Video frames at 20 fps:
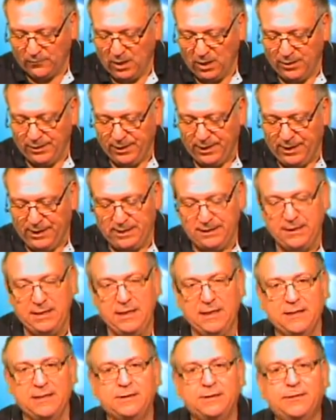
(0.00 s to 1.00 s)
The
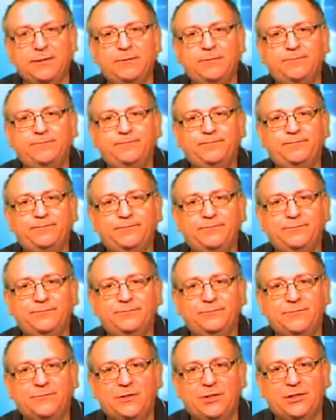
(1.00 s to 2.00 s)
Indians
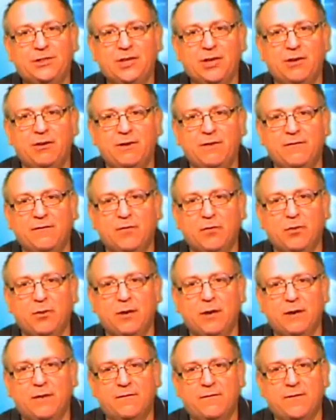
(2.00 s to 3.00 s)
still in
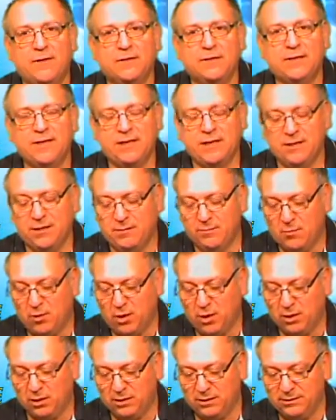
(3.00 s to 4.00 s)
Florida visiting the
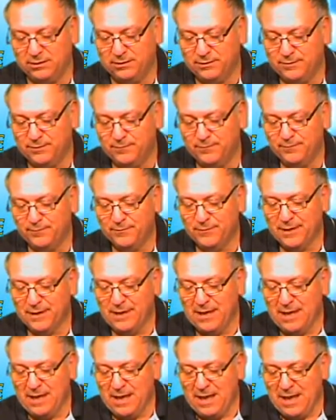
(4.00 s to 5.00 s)
Marlins.
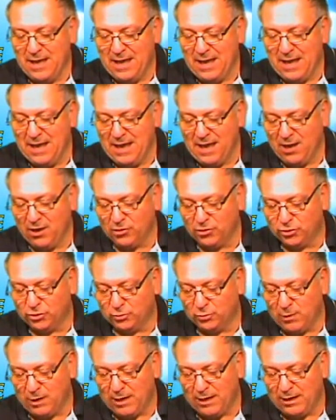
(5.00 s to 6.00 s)

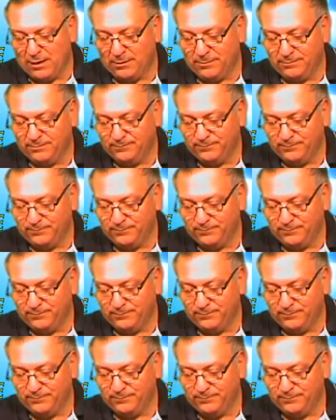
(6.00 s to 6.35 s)
Elsewhere,